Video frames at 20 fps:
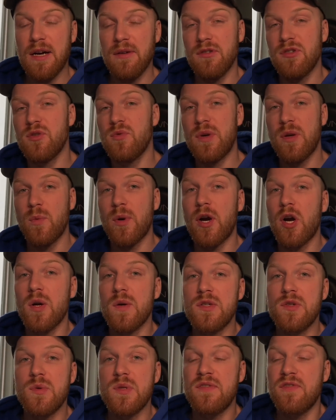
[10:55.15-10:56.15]
doing
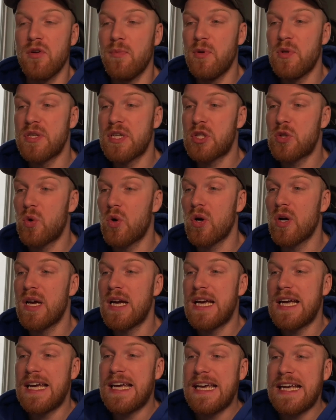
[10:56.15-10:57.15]
rehearsals for a music tour,
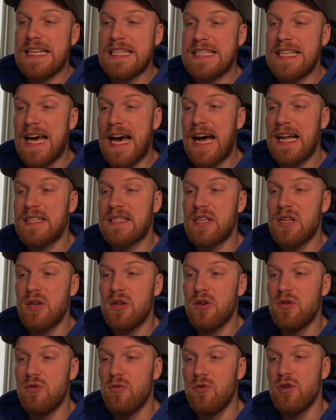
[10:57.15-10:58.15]
is that
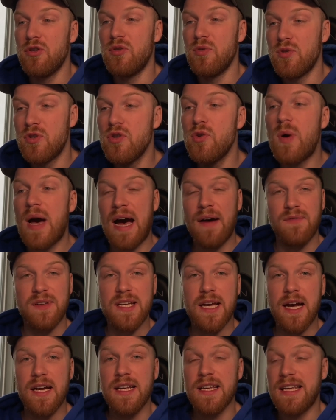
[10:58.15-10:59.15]
you do have to
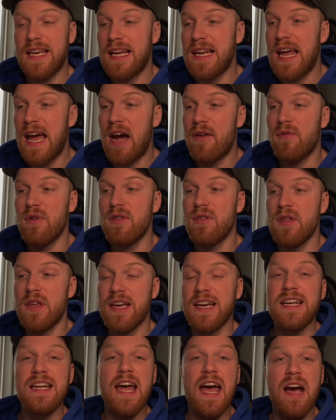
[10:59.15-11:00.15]
kind of get
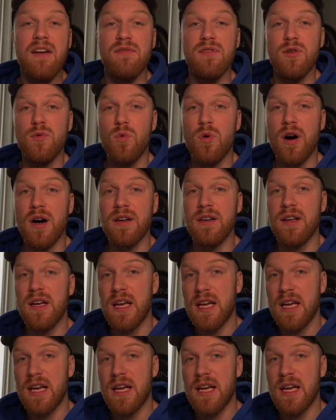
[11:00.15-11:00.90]
everything and everyone